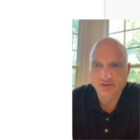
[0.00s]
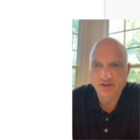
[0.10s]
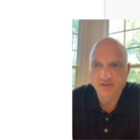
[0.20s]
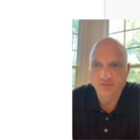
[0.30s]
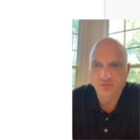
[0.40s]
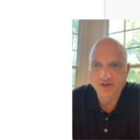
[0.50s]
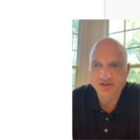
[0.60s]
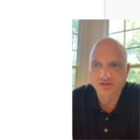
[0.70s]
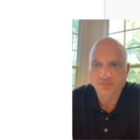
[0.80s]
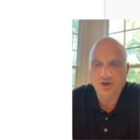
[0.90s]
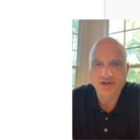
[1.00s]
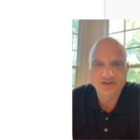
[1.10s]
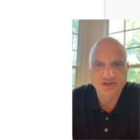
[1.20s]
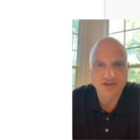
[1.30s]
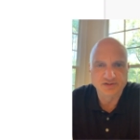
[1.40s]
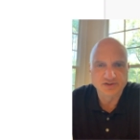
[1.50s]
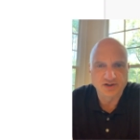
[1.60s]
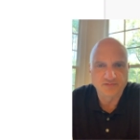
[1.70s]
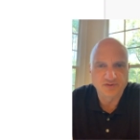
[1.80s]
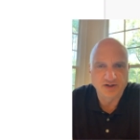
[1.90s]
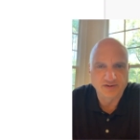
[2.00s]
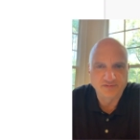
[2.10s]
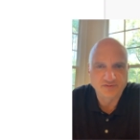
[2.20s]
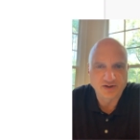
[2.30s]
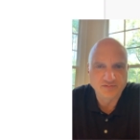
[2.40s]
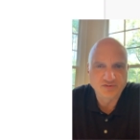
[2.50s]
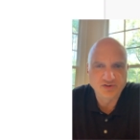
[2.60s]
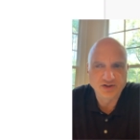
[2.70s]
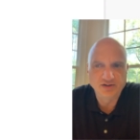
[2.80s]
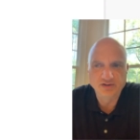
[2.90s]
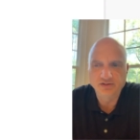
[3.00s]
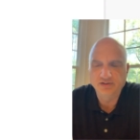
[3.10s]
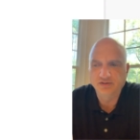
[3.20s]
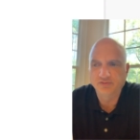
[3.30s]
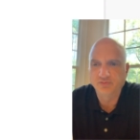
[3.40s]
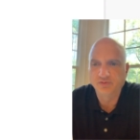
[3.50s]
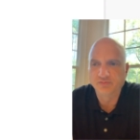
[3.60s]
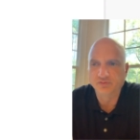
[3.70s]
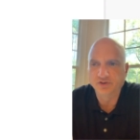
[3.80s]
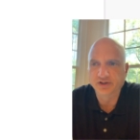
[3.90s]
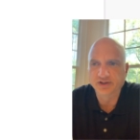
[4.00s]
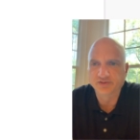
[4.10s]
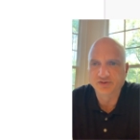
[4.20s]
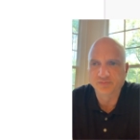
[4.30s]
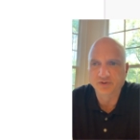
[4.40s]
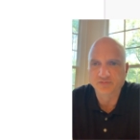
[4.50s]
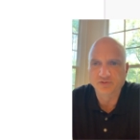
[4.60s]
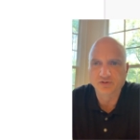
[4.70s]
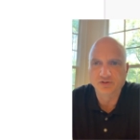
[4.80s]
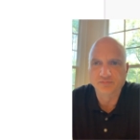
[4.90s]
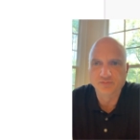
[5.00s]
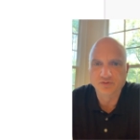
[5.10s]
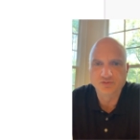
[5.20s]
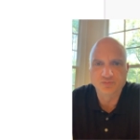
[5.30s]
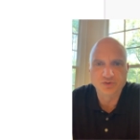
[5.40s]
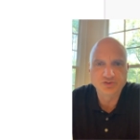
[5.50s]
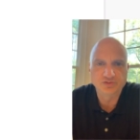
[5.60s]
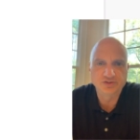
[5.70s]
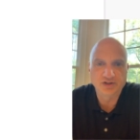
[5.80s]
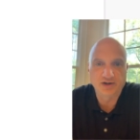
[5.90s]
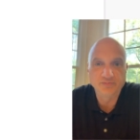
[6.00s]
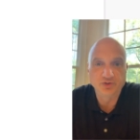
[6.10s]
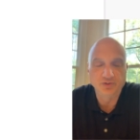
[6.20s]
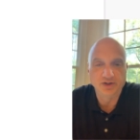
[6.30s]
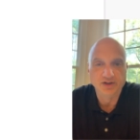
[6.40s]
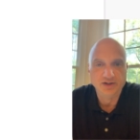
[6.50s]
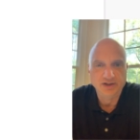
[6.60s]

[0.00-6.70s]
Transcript: In a recent pricing and stuff that I've seen, we're looking at something for some research that I'm doing,